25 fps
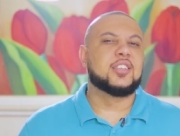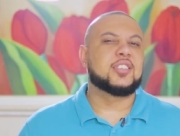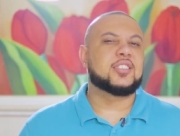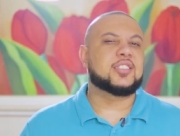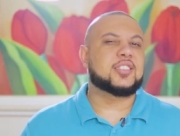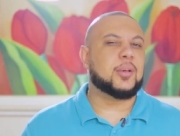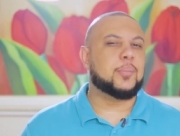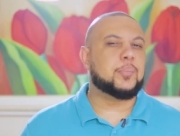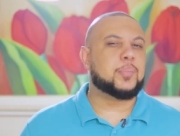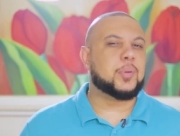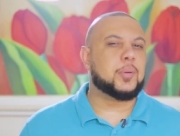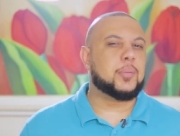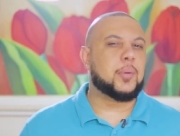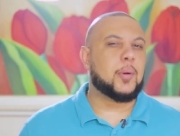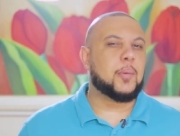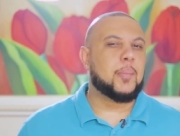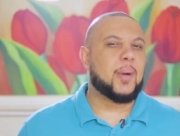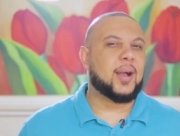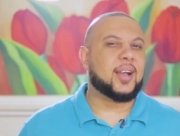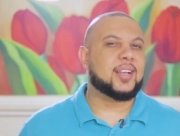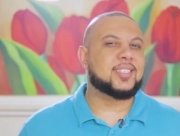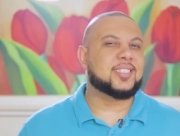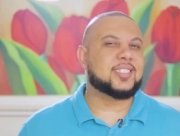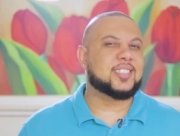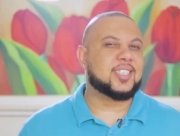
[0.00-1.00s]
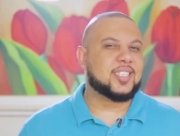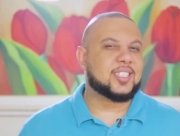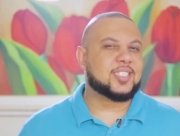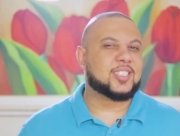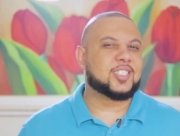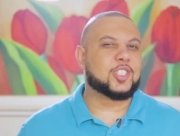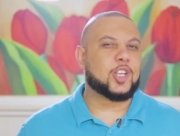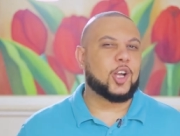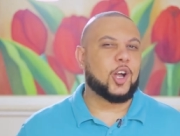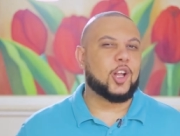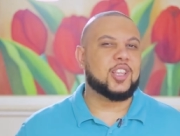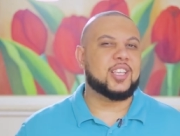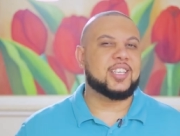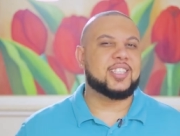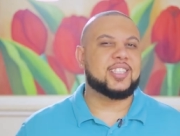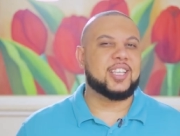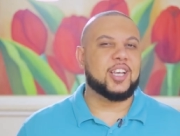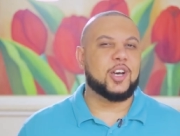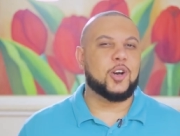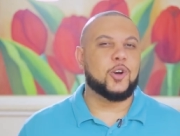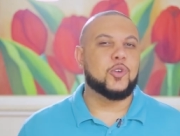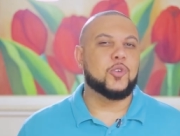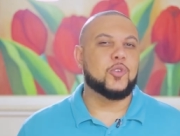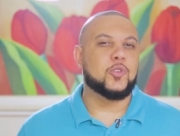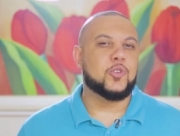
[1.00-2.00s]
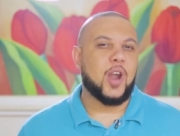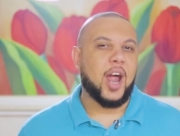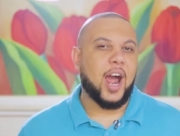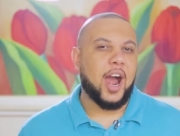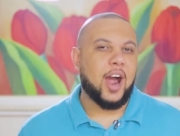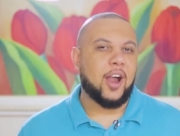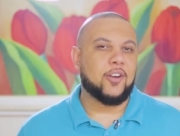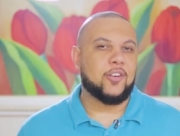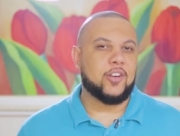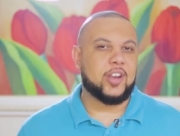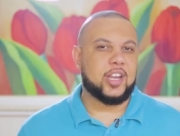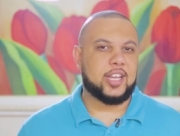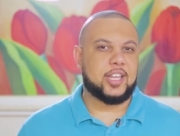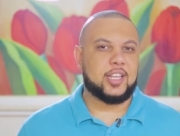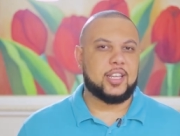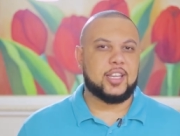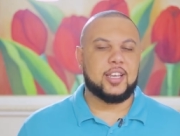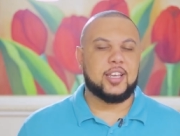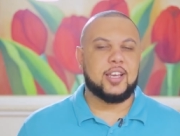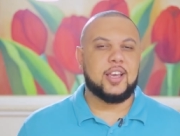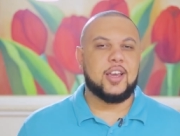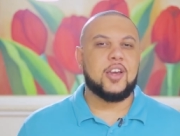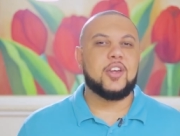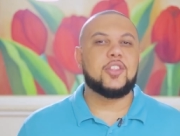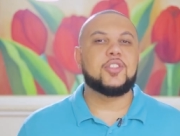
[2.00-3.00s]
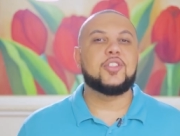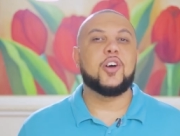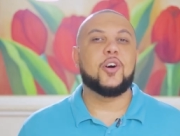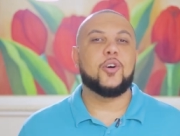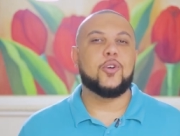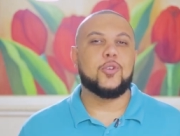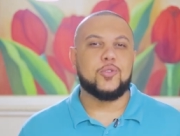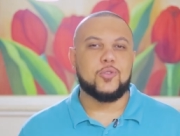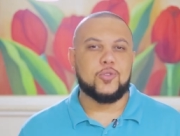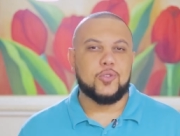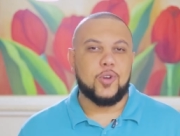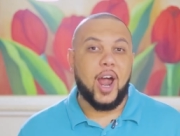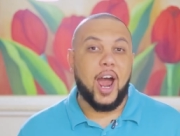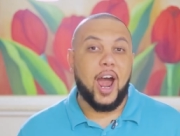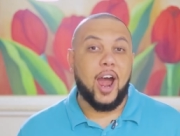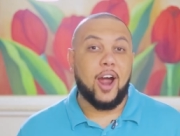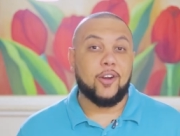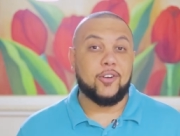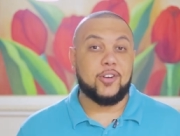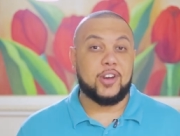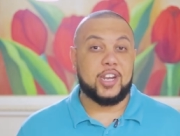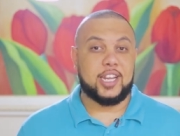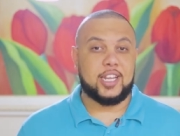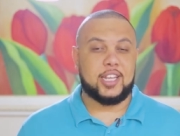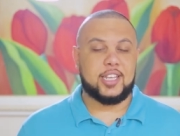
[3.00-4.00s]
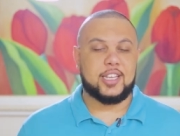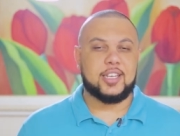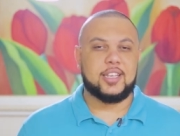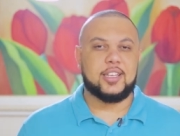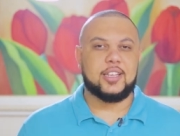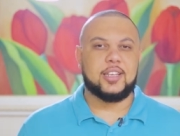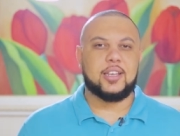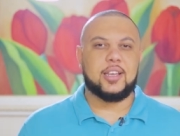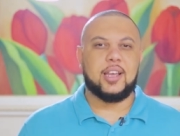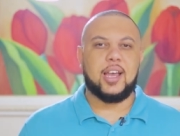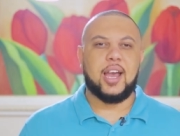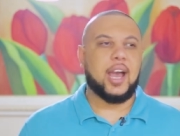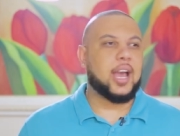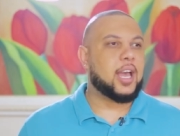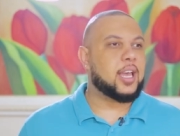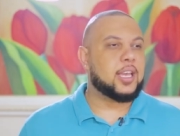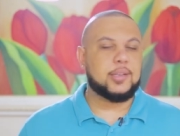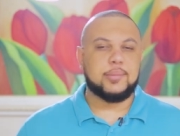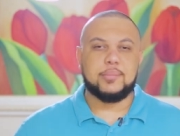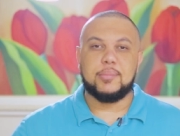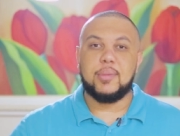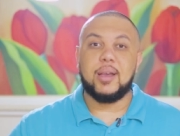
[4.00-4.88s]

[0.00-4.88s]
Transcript: Some people might just call it the Rari, the Rari. Hey